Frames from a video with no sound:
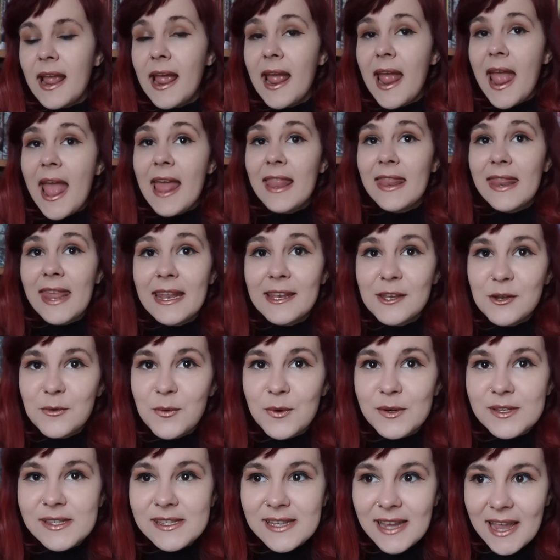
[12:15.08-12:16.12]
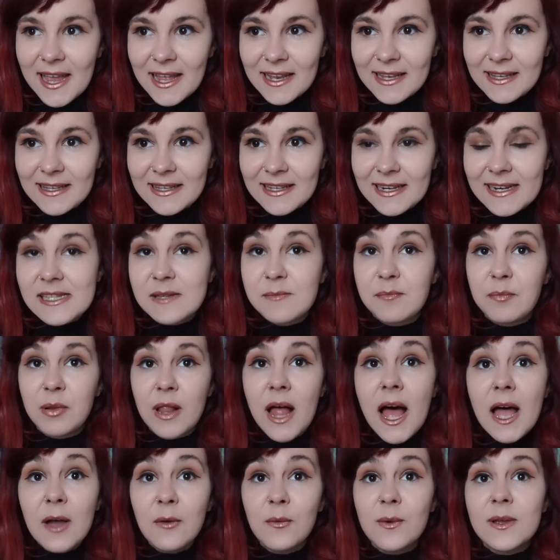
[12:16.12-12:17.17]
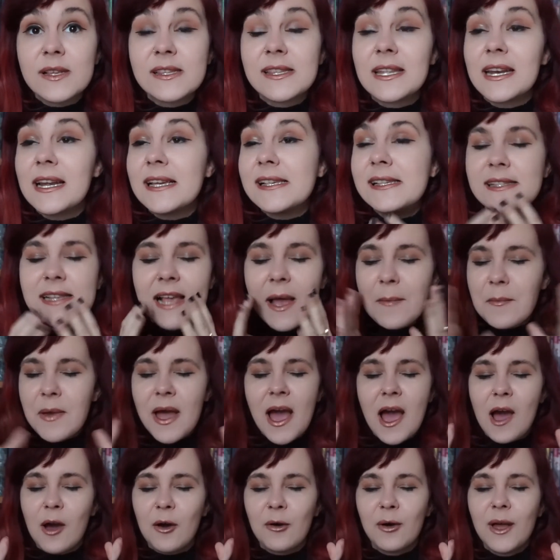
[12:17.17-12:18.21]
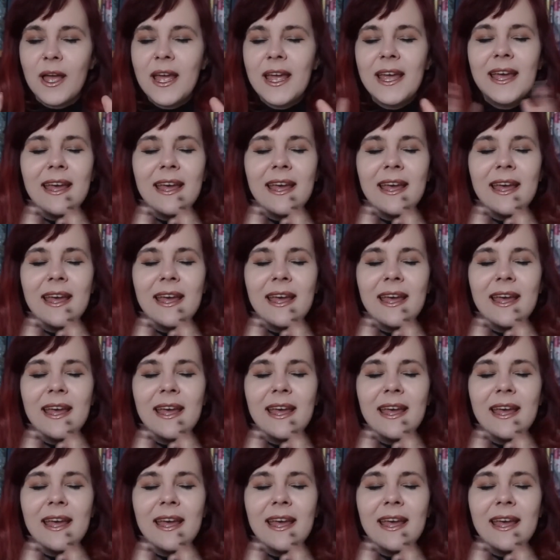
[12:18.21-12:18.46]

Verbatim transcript: And then towards the end, there's a plot with that I somehow